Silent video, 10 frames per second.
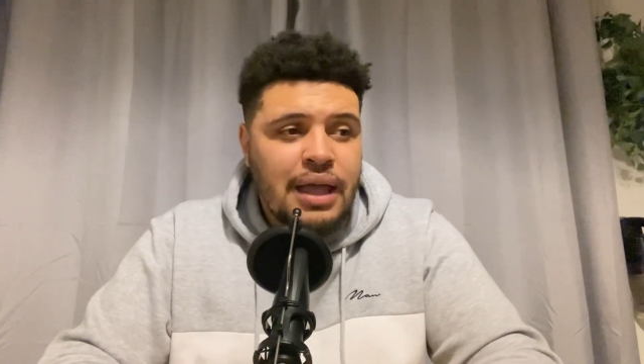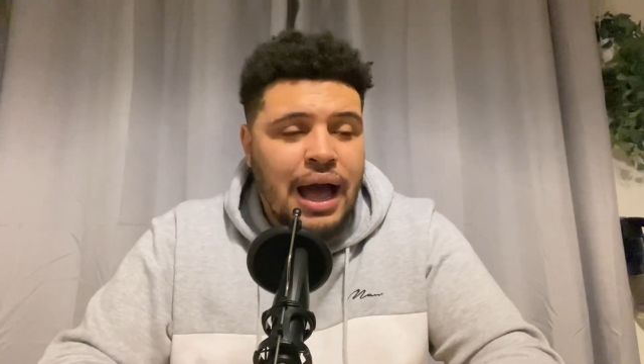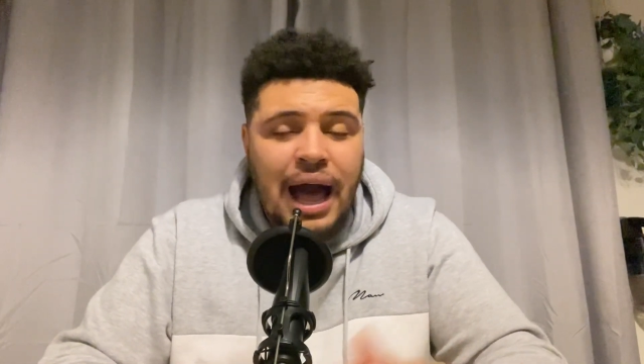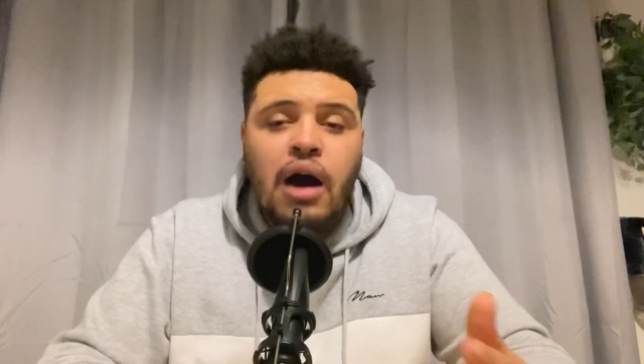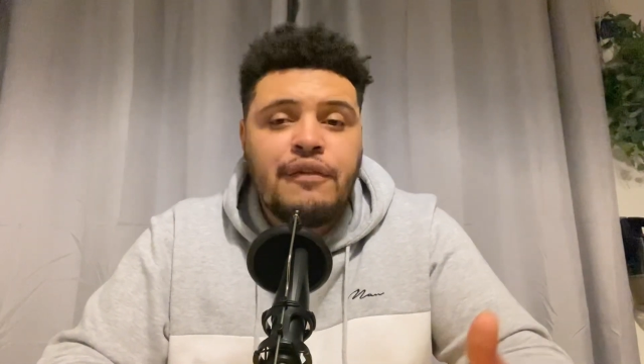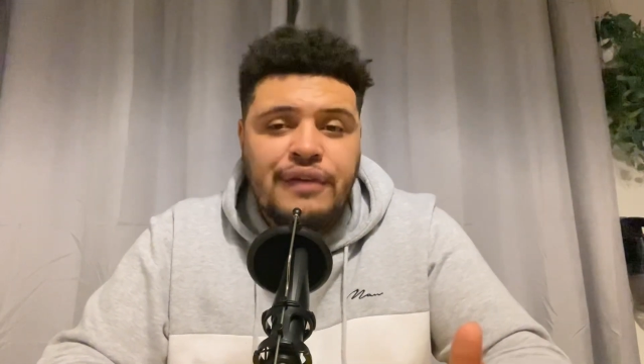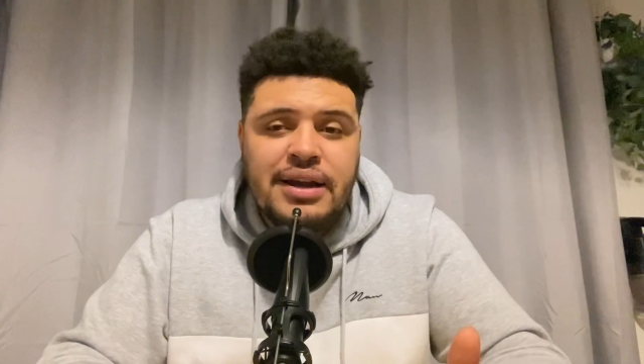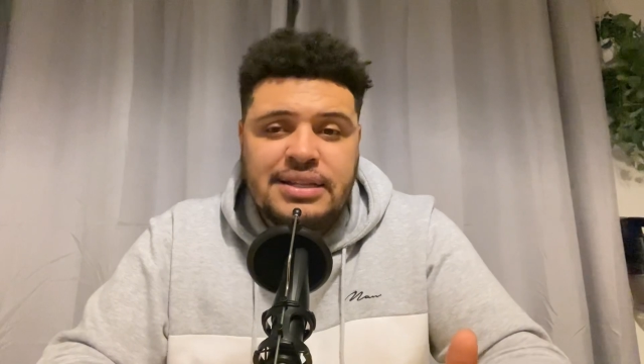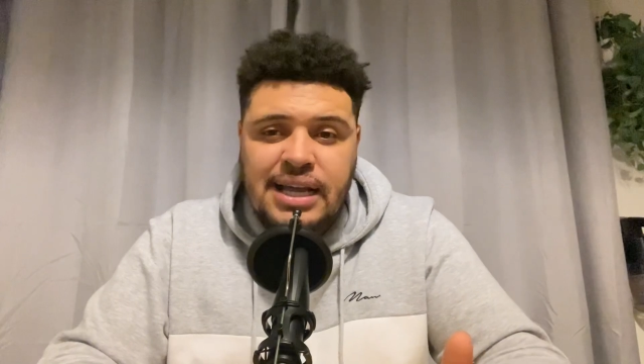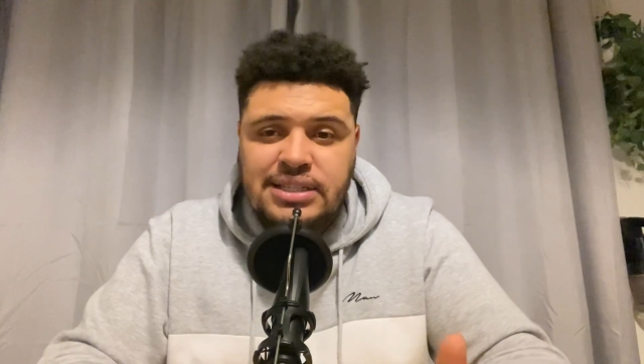I'll find a
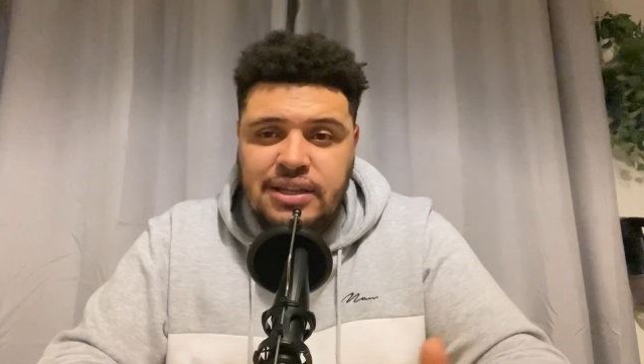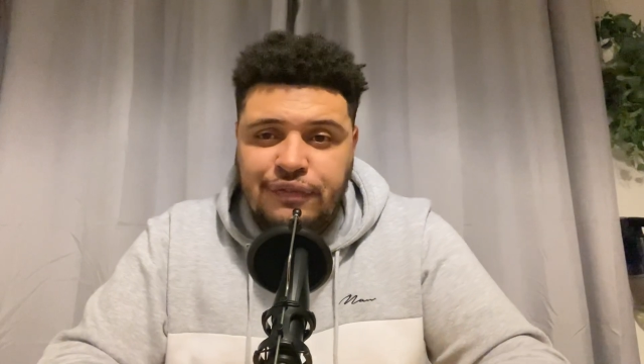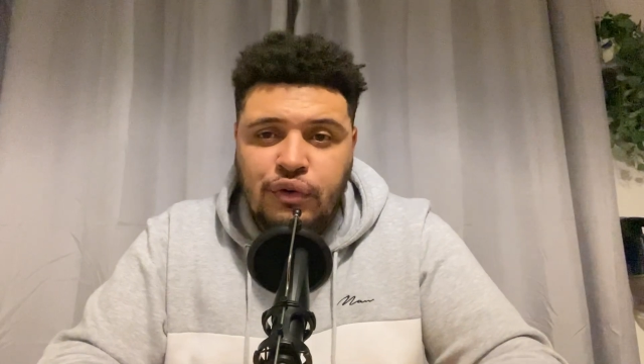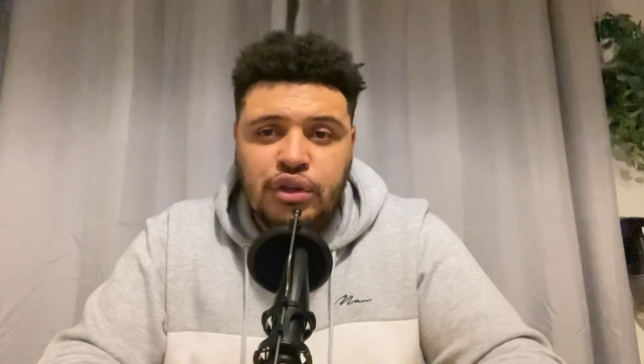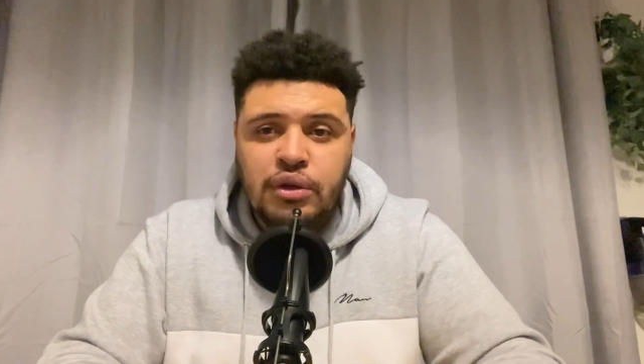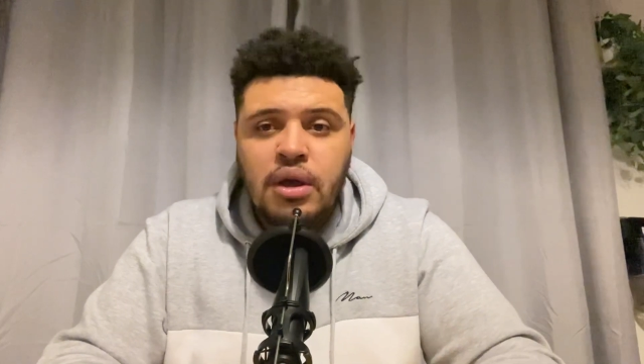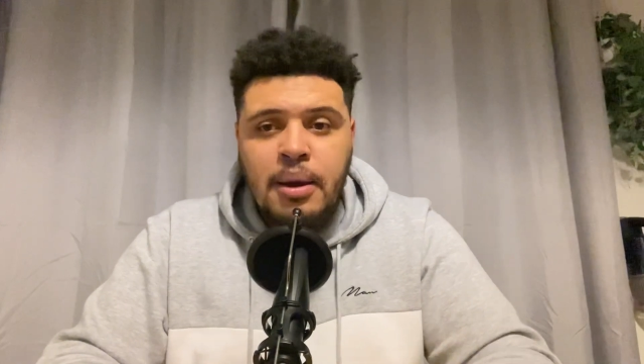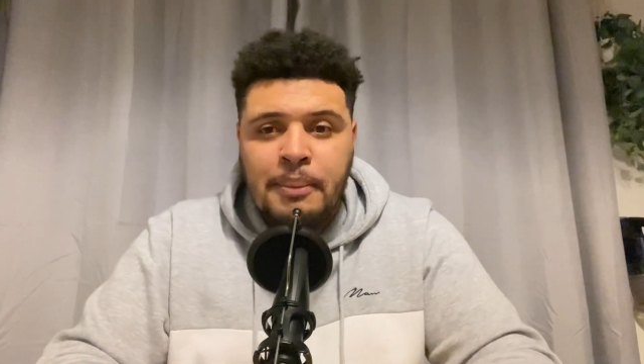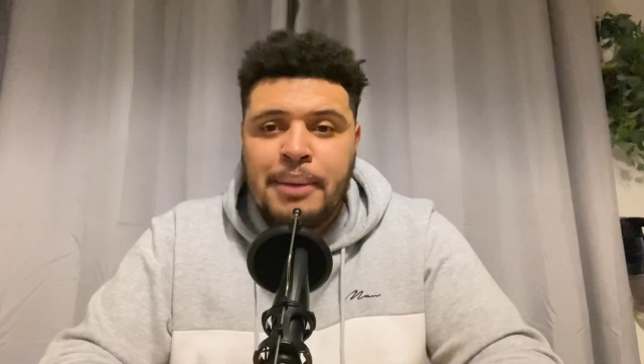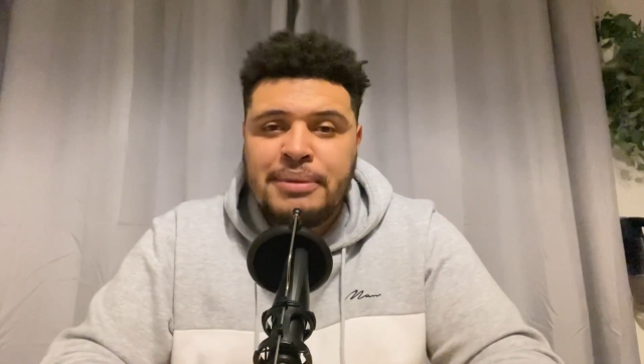tactic for you.
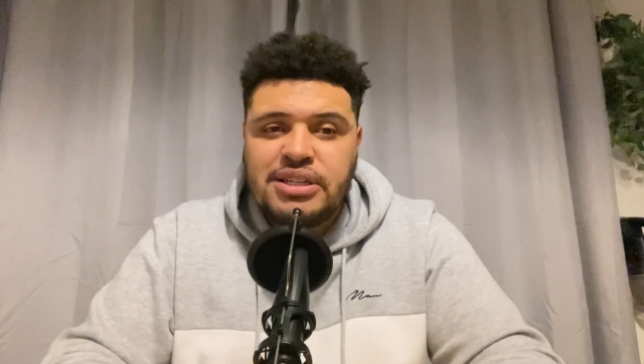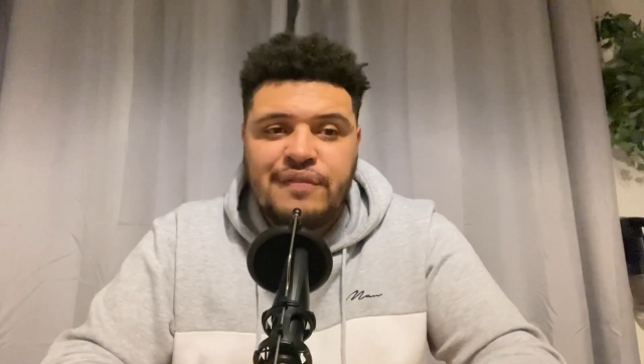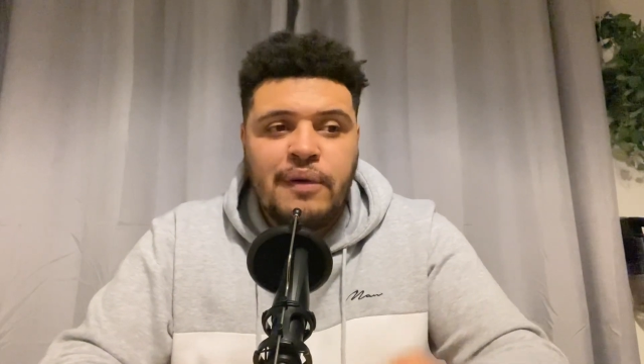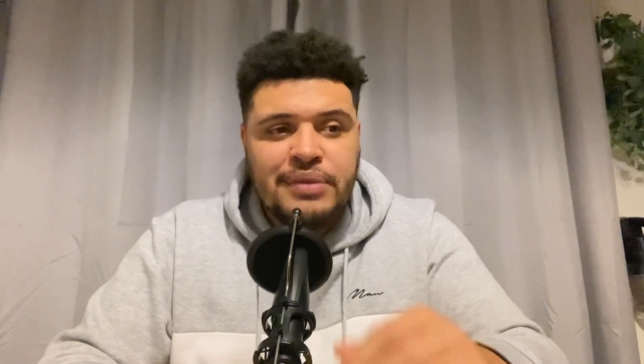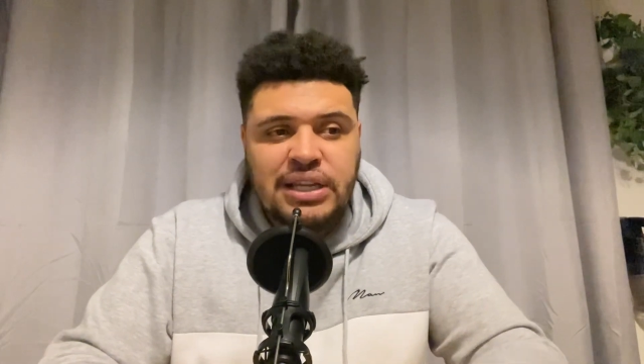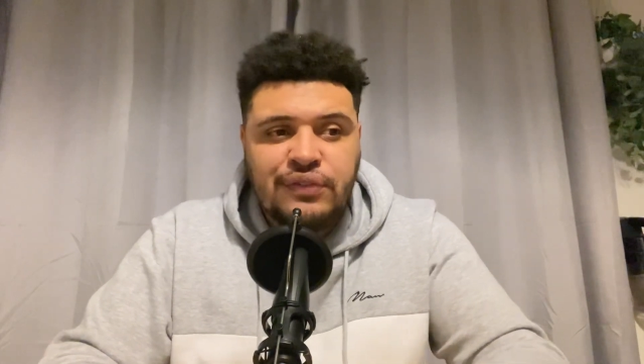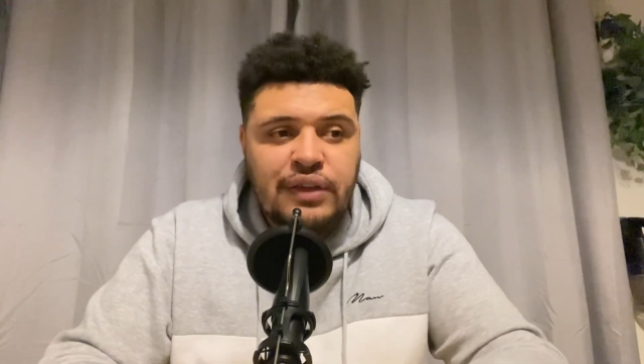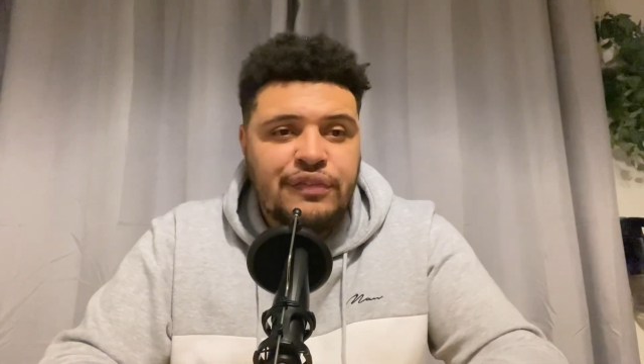My mission from this FIFA